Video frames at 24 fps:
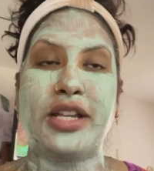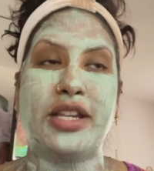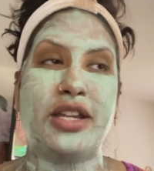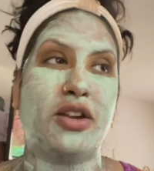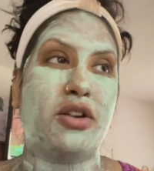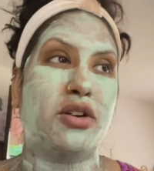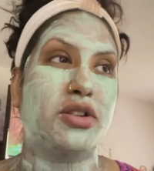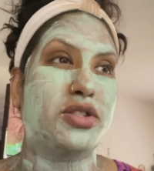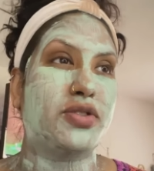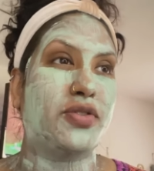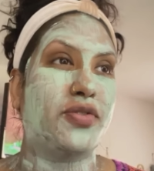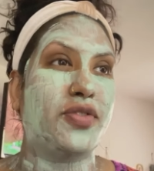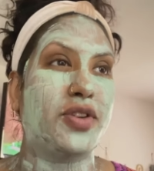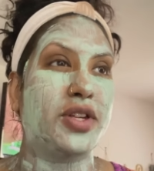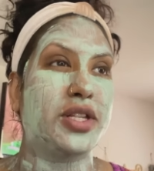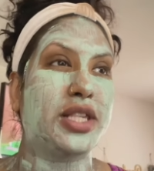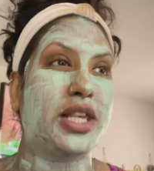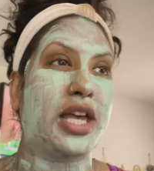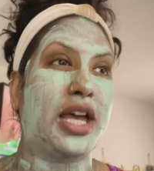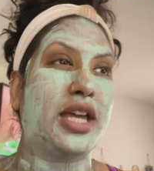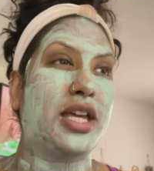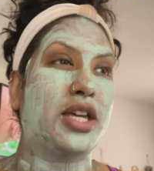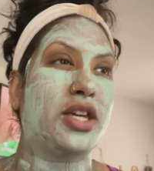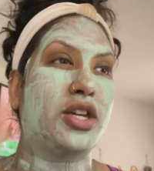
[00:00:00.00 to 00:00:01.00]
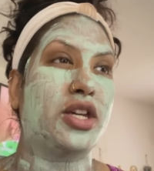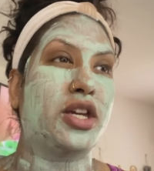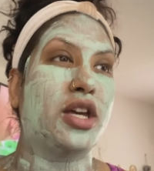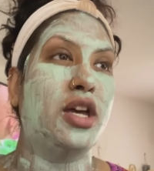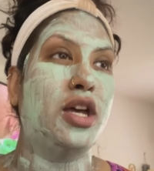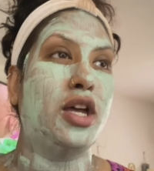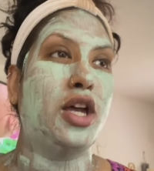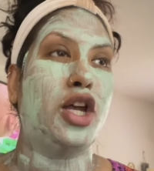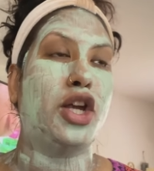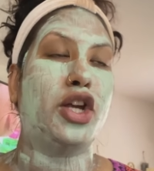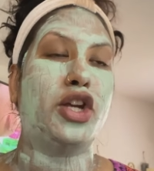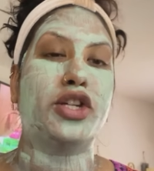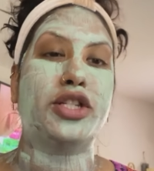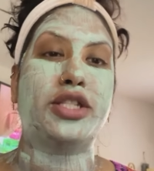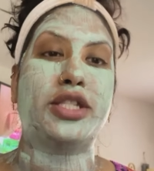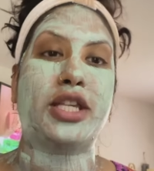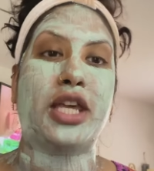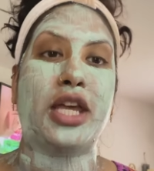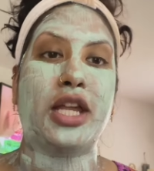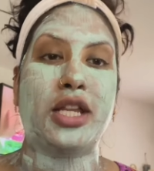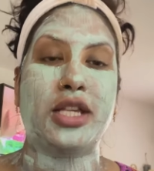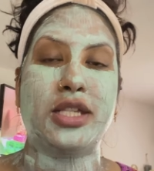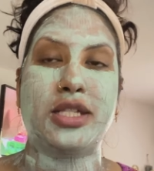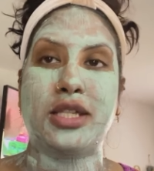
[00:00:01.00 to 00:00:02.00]
It also feels like your
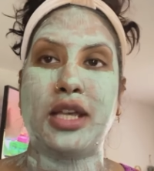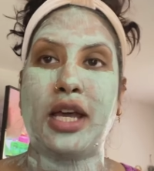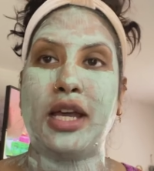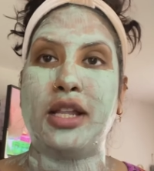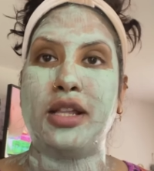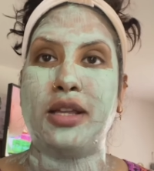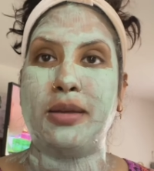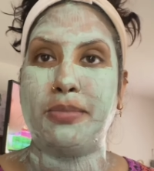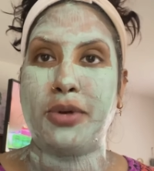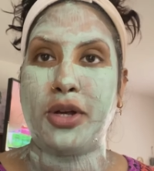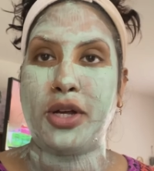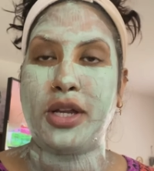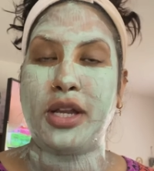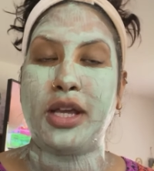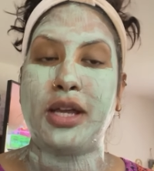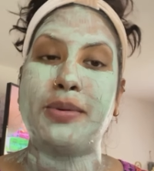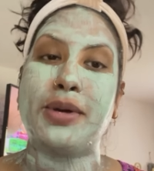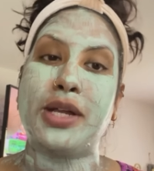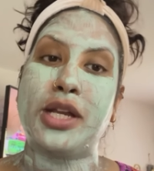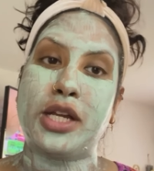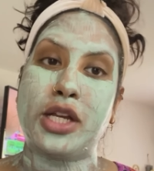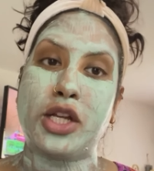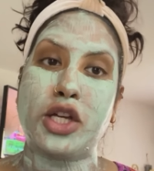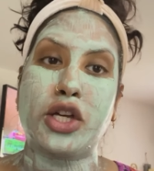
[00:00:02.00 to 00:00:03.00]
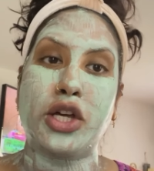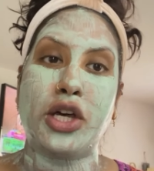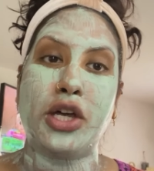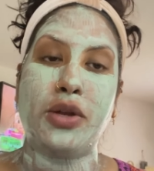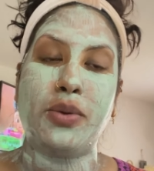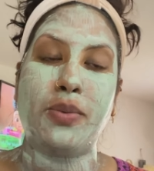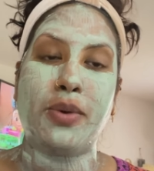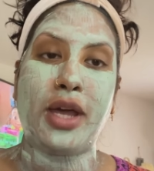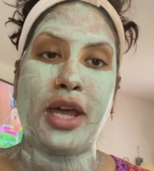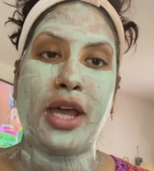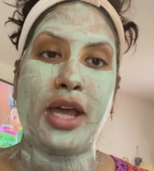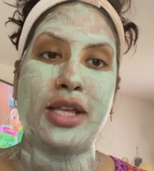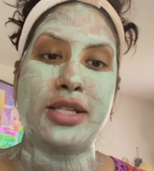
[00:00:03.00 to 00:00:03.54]
skin is slightly burning, but in a good way.